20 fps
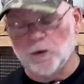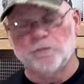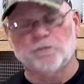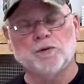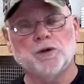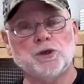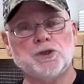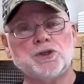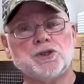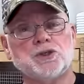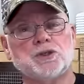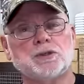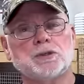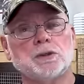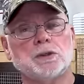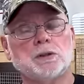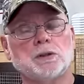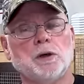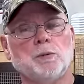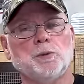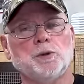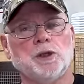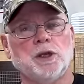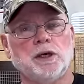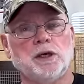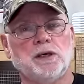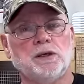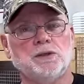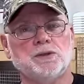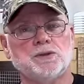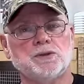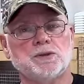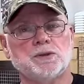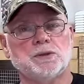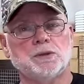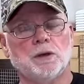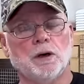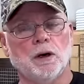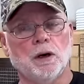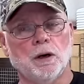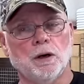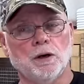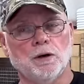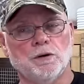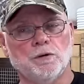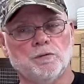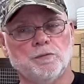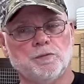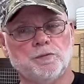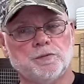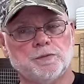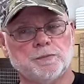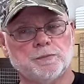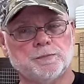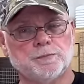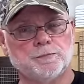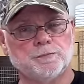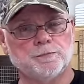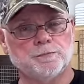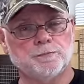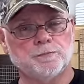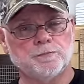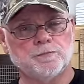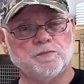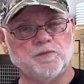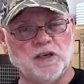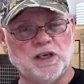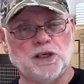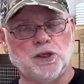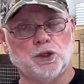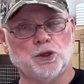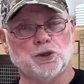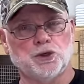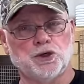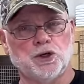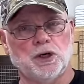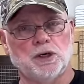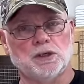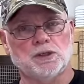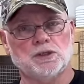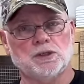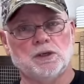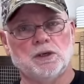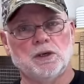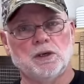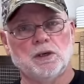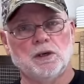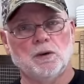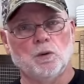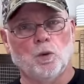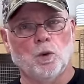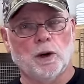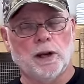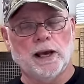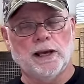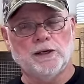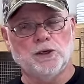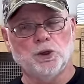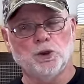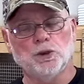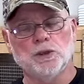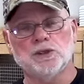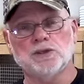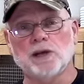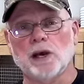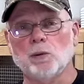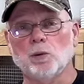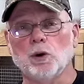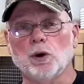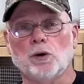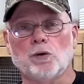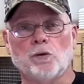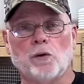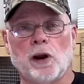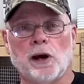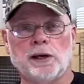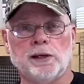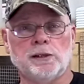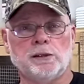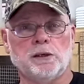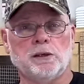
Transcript: the first couple days of feeding your chicks, what I do is I will grind